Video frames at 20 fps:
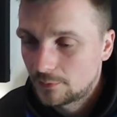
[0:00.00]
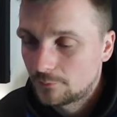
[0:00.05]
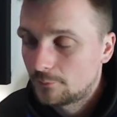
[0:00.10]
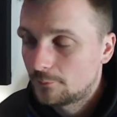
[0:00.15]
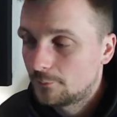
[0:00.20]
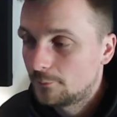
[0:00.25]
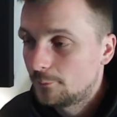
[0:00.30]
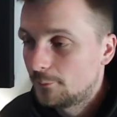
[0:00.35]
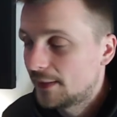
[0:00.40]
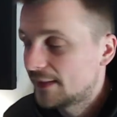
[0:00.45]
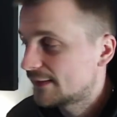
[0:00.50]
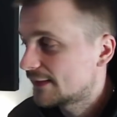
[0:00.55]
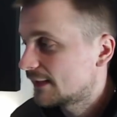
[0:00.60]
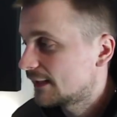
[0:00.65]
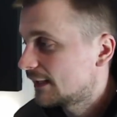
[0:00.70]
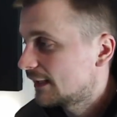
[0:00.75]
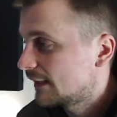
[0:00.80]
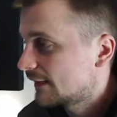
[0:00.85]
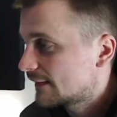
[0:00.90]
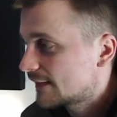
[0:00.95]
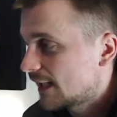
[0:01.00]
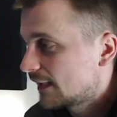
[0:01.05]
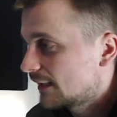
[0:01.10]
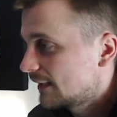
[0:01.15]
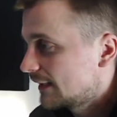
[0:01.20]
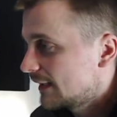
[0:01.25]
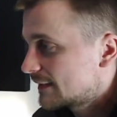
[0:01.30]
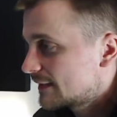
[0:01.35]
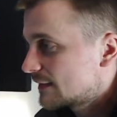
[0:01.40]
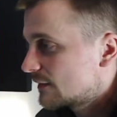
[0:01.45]
and Meslier,
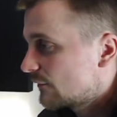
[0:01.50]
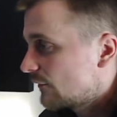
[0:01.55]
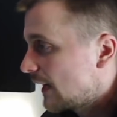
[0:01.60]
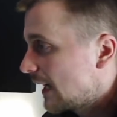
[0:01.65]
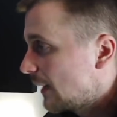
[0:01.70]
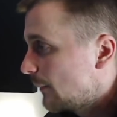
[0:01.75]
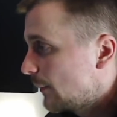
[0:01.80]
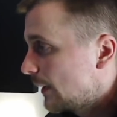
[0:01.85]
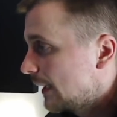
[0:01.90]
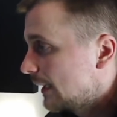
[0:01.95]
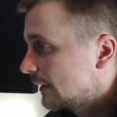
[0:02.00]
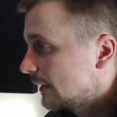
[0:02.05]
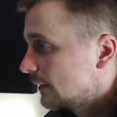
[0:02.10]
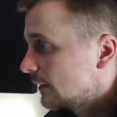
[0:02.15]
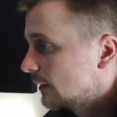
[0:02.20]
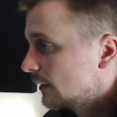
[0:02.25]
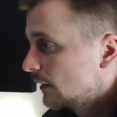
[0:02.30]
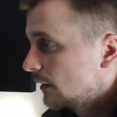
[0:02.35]
Silent S, is far better.